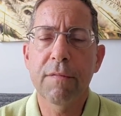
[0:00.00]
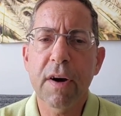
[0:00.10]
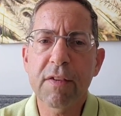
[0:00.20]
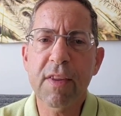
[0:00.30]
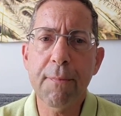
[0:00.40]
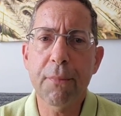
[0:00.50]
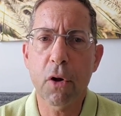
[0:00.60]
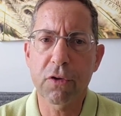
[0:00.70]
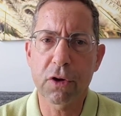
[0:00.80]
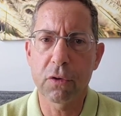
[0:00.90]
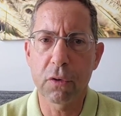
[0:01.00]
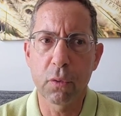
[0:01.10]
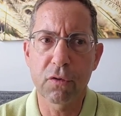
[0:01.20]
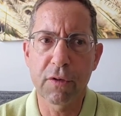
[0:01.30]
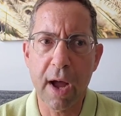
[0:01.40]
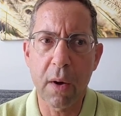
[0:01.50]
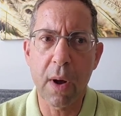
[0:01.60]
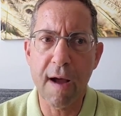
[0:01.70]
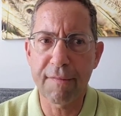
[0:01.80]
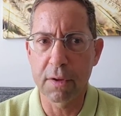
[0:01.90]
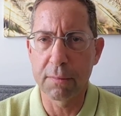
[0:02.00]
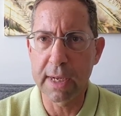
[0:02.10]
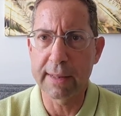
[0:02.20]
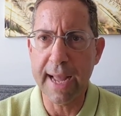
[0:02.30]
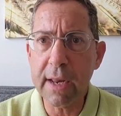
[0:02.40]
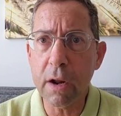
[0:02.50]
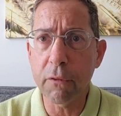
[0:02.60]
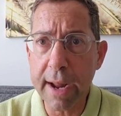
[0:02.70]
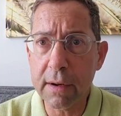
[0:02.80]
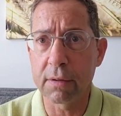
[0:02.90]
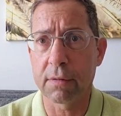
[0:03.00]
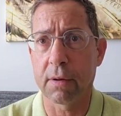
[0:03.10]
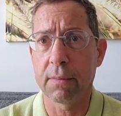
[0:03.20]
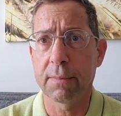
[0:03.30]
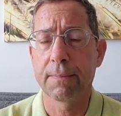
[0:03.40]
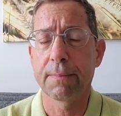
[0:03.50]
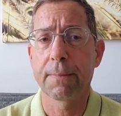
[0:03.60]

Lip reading: The very same prosecutor who is now after me, Daniel Reichenthal,